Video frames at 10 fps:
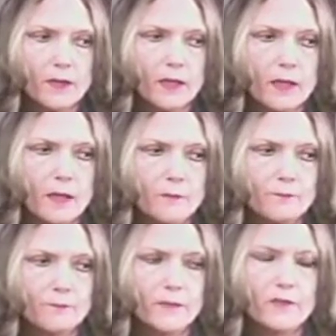
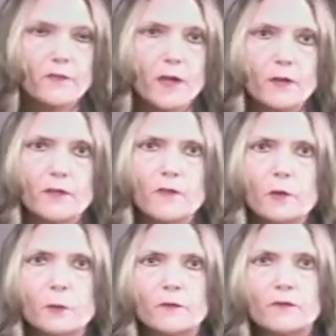the fairy
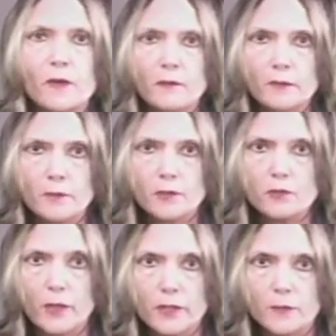folk would very
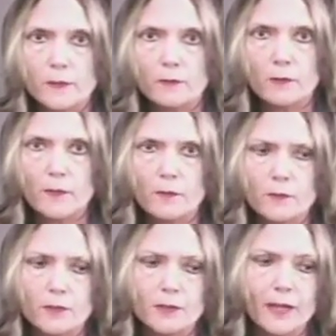much like to be
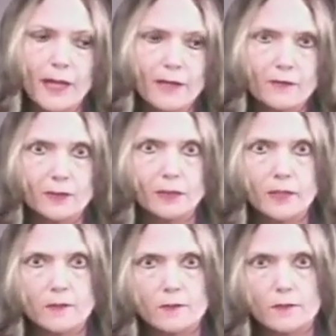remembered and have at
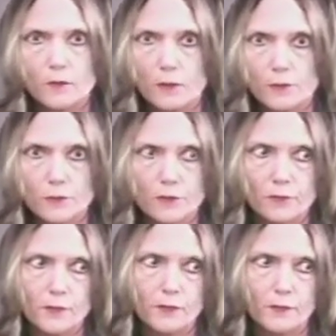least a saucer
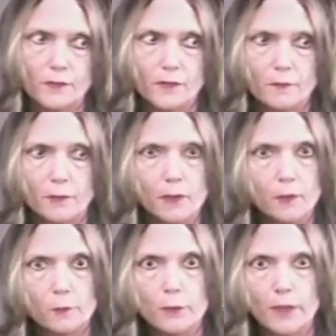of milk or some
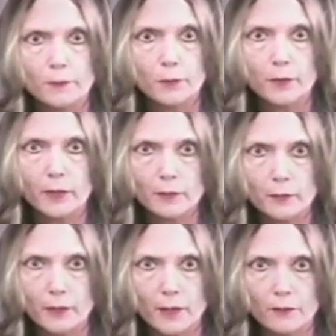bread pudding
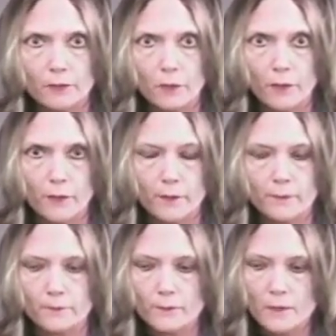put out for them.